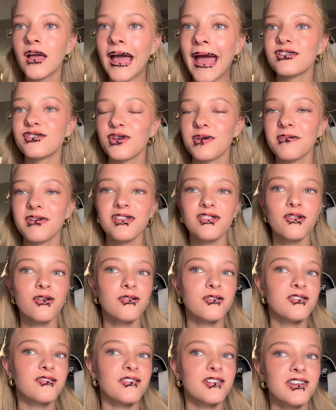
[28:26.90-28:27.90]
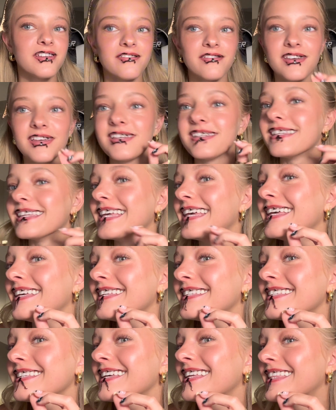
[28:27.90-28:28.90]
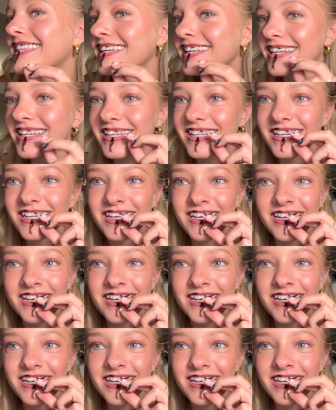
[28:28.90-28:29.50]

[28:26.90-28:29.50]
So I make those funny faces, and then it,